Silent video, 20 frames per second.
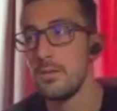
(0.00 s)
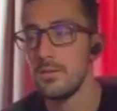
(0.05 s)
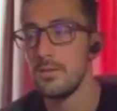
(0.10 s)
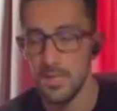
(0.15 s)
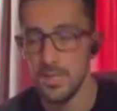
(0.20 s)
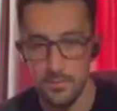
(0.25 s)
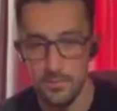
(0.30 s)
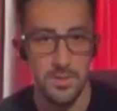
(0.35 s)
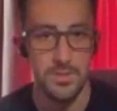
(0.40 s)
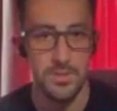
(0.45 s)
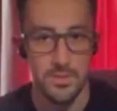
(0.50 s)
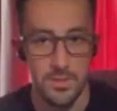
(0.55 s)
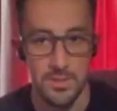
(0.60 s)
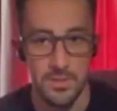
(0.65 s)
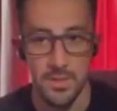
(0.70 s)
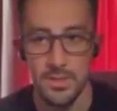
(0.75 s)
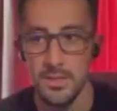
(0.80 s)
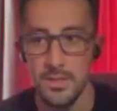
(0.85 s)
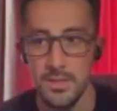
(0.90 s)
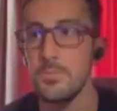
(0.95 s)
then
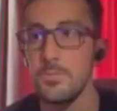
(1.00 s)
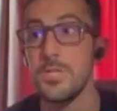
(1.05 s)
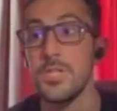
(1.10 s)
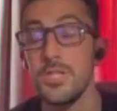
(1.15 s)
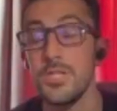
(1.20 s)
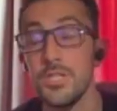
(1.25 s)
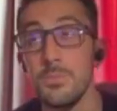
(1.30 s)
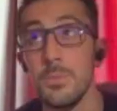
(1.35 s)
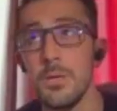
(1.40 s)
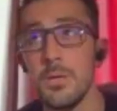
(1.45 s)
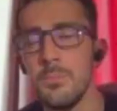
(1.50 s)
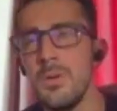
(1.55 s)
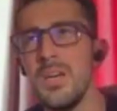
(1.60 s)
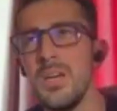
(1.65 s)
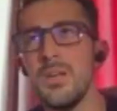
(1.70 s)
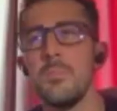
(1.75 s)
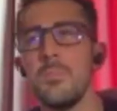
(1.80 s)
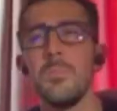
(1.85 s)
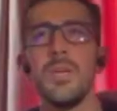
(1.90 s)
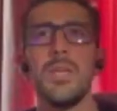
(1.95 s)
eventually ended up changing my
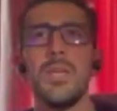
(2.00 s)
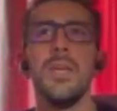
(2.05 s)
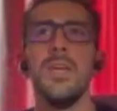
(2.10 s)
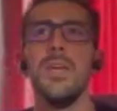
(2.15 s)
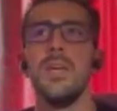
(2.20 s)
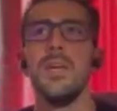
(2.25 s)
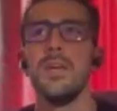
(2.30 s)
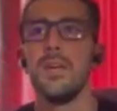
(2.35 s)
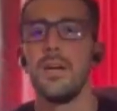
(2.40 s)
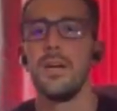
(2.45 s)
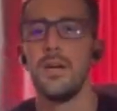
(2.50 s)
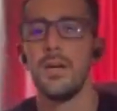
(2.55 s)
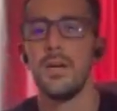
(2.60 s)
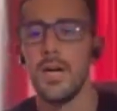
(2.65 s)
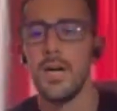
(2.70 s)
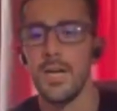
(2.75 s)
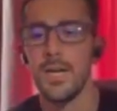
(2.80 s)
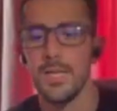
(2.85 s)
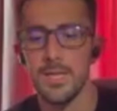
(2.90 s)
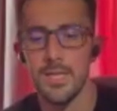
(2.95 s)
mind. But
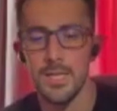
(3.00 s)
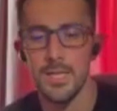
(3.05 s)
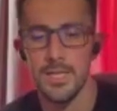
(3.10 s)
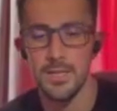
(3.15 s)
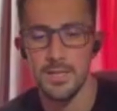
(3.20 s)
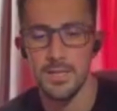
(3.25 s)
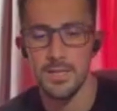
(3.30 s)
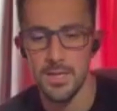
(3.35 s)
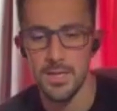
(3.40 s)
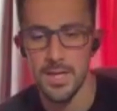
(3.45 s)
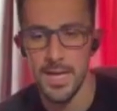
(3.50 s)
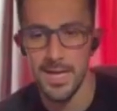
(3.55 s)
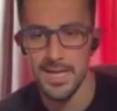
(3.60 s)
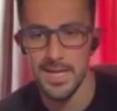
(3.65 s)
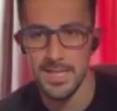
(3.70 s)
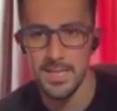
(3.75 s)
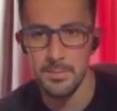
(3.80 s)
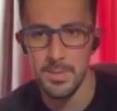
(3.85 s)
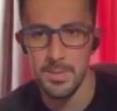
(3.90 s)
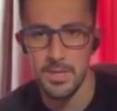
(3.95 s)
I think
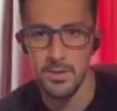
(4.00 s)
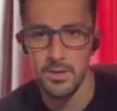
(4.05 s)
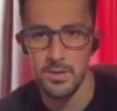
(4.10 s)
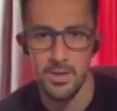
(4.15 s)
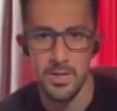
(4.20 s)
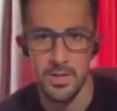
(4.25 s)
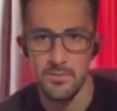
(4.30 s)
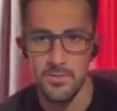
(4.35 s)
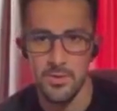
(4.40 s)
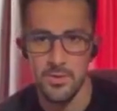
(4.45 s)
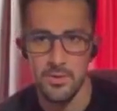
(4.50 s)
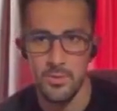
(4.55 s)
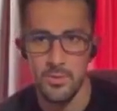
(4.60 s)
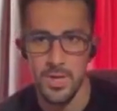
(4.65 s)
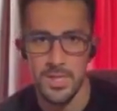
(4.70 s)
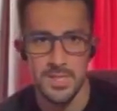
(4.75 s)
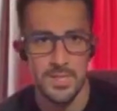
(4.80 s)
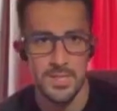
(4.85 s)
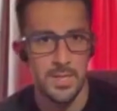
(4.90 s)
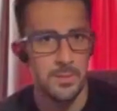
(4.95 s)
academic art, even though
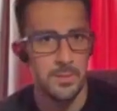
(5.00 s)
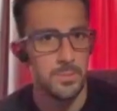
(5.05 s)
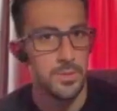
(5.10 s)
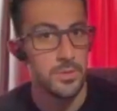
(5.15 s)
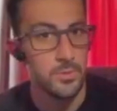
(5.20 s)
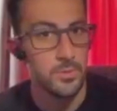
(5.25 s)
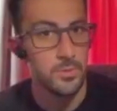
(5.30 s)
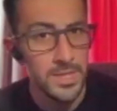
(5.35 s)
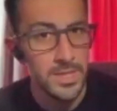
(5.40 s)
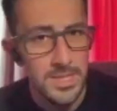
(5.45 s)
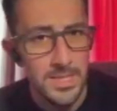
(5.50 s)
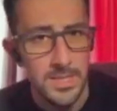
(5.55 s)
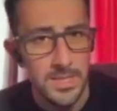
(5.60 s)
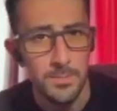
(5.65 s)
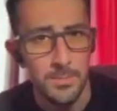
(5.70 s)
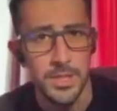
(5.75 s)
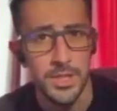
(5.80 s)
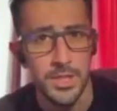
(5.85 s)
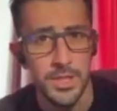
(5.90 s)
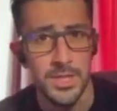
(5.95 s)
I did not progress
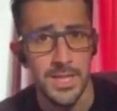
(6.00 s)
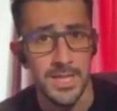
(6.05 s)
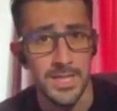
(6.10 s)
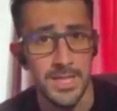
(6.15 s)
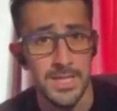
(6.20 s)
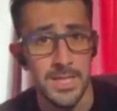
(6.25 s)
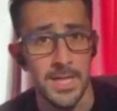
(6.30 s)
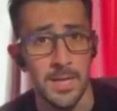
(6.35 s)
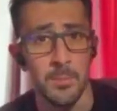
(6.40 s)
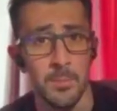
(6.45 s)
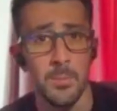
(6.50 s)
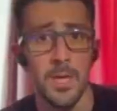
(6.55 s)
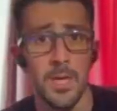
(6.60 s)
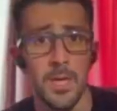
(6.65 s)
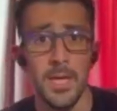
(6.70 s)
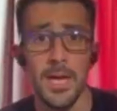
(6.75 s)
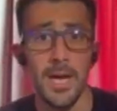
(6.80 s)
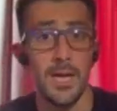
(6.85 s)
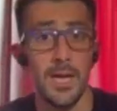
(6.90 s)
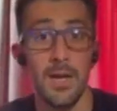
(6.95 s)
as much at that time,
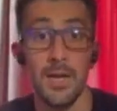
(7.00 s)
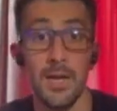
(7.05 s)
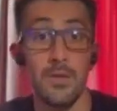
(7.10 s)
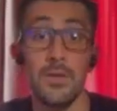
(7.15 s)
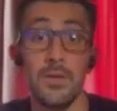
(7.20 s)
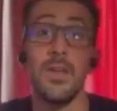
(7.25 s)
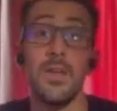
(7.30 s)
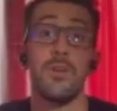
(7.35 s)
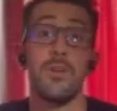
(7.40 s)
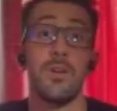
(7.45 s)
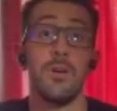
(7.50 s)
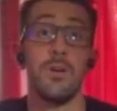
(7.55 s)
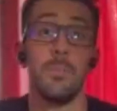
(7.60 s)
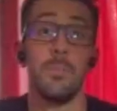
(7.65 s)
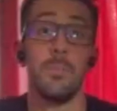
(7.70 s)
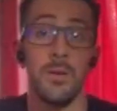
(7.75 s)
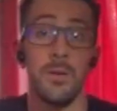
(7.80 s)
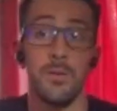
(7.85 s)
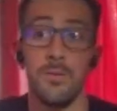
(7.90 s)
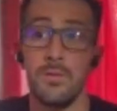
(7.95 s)
I could never
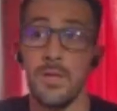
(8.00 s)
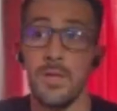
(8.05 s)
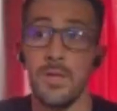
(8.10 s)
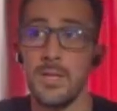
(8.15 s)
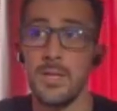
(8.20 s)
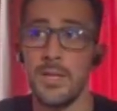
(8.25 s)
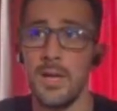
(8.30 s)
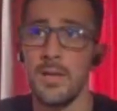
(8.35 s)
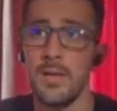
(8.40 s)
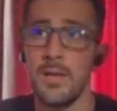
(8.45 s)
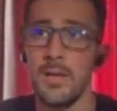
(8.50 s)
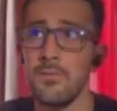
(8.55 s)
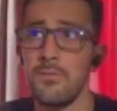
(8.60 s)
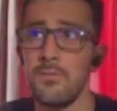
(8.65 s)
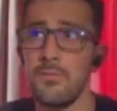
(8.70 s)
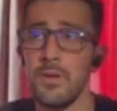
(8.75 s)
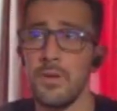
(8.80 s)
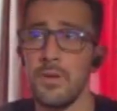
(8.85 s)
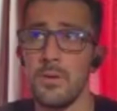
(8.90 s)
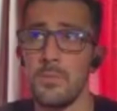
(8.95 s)
compare that kind
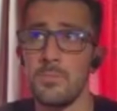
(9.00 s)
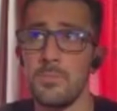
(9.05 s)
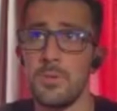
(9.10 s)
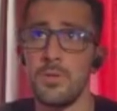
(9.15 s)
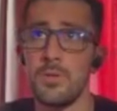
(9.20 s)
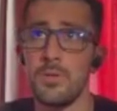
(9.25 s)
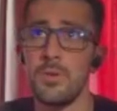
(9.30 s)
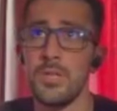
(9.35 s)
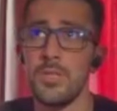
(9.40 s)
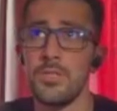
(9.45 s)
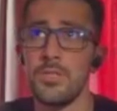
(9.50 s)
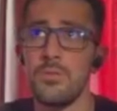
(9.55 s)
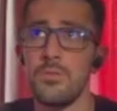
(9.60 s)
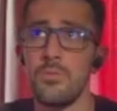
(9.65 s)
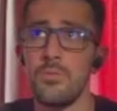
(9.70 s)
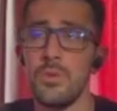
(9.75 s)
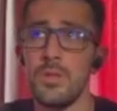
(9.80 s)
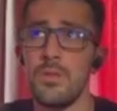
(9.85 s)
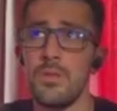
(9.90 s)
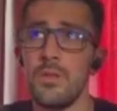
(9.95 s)
of
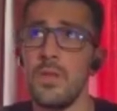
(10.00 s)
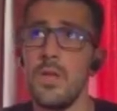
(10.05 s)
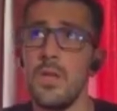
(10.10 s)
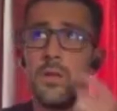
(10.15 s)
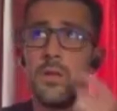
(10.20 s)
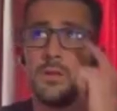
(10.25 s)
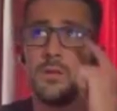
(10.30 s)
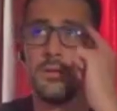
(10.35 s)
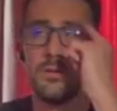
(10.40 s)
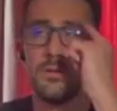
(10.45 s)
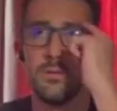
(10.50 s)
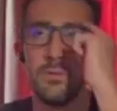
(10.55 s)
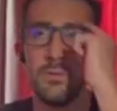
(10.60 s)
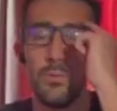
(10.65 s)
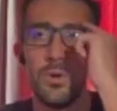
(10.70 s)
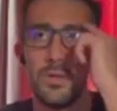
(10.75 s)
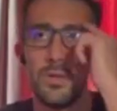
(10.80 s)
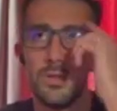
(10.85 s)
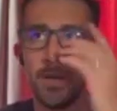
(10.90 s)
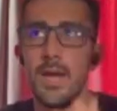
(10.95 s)
progression with the
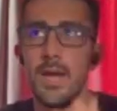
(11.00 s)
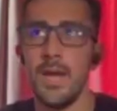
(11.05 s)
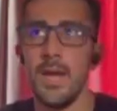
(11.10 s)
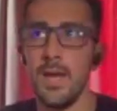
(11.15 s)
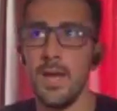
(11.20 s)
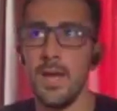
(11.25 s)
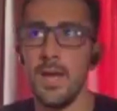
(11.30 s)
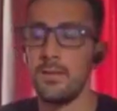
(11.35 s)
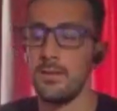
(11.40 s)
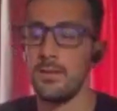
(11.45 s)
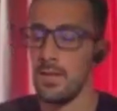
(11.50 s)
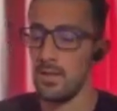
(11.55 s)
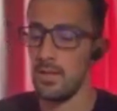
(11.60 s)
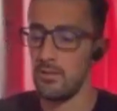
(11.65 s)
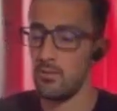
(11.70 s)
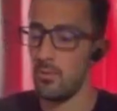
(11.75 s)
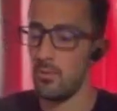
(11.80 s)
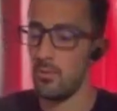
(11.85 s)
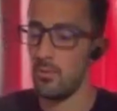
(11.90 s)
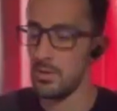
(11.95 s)
one that I had like
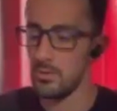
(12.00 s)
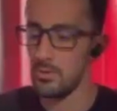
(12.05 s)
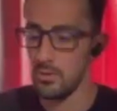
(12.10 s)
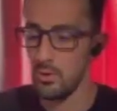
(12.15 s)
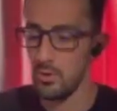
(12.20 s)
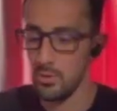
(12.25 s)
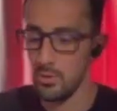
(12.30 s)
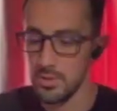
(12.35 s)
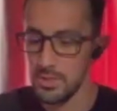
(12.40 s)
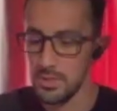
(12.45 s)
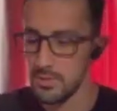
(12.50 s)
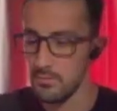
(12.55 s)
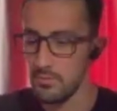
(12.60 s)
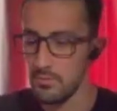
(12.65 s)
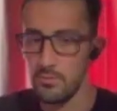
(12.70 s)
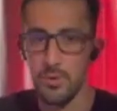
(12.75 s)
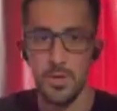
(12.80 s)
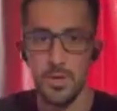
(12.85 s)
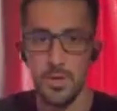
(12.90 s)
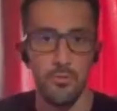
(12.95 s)
throughout the course of
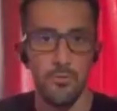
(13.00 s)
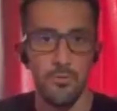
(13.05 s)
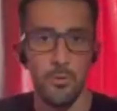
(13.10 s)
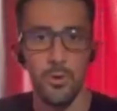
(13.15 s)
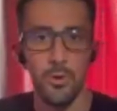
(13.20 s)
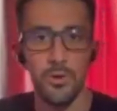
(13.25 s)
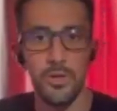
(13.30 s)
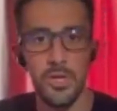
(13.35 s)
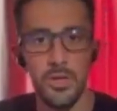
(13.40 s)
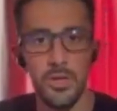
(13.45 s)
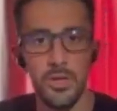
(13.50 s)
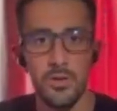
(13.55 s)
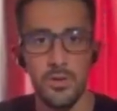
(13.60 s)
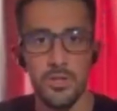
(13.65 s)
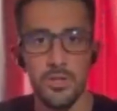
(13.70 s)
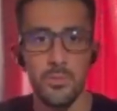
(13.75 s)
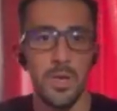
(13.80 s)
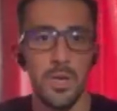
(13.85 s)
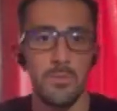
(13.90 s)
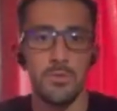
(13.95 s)
3 or 4
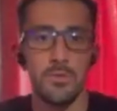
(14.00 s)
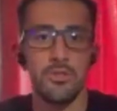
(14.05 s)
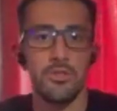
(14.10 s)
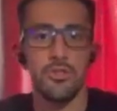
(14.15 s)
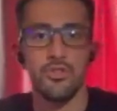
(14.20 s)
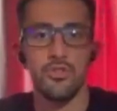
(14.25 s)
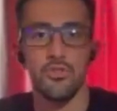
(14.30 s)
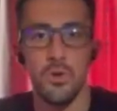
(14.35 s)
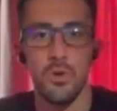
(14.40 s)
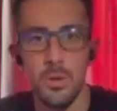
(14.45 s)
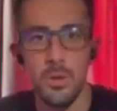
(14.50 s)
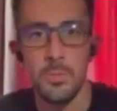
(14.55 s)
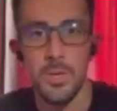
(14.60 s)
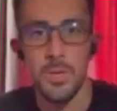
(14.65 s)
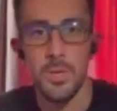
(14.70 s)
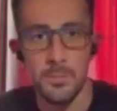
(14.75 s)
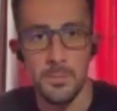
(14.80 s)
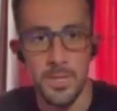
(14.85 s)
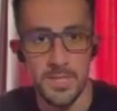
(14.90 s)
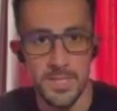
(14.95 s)
years when I was just drawing
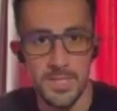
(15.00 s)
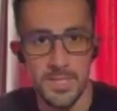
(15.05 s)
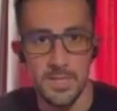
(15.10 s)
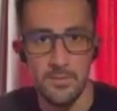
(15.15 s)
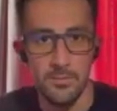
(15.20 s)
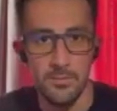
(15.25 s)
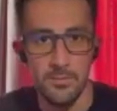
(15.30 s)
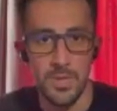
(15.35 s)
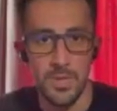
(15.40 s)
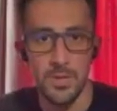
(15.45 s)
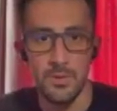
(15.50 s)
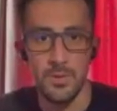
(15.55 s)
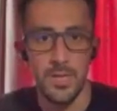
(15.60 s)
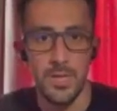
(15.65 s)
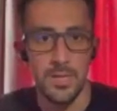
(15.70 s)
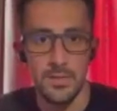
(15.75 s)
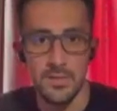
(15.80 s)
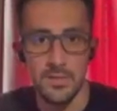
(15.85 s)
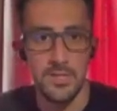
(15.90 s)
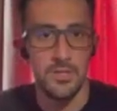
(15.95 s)
by myself without
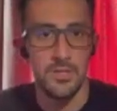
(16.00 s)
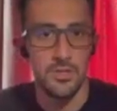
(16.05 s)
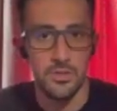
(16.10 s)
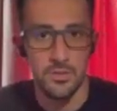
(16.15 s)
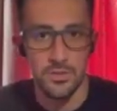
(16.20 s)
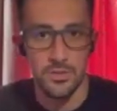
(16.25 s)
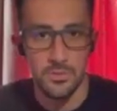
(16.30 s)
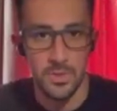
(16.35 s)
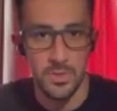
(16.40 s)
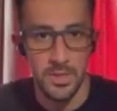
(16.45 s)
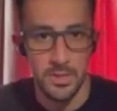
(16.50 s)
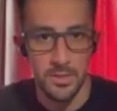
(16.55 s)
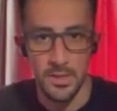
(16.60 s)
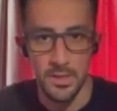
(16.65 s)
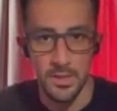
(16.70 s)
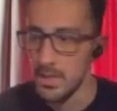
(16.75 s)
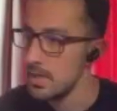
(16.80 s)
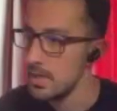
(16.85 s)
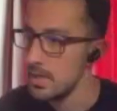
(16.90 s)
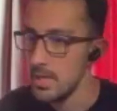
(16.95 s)
any teachers or
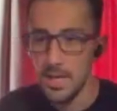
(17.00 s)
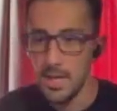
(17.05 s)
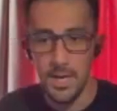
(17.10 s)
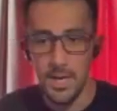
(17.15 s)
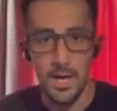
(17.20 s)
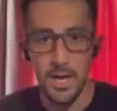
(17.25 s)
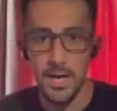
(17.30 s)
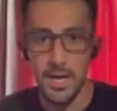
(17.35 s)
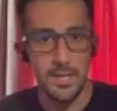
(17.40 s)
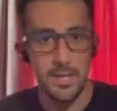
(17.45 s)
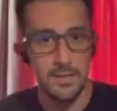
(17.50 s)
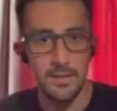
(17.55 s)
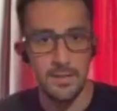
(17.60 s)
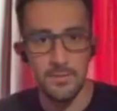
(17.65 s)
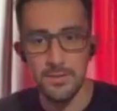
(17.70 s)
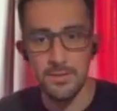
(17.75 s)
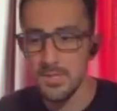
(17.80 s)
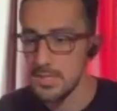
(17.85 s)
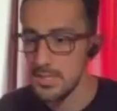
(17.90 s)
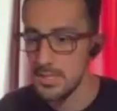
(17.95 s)
anything. I can
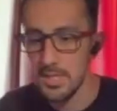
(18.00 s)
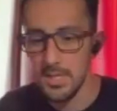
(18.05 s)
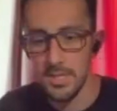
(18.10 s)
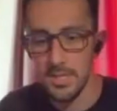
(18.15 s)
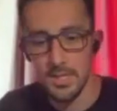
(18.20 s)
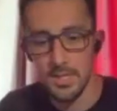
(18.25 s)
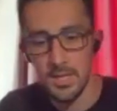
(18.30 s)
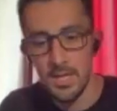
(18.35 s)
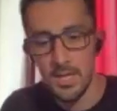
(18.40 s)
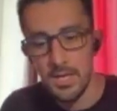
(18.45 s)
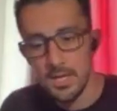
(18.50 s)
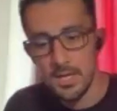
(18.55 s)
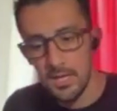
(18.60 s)
definitely say that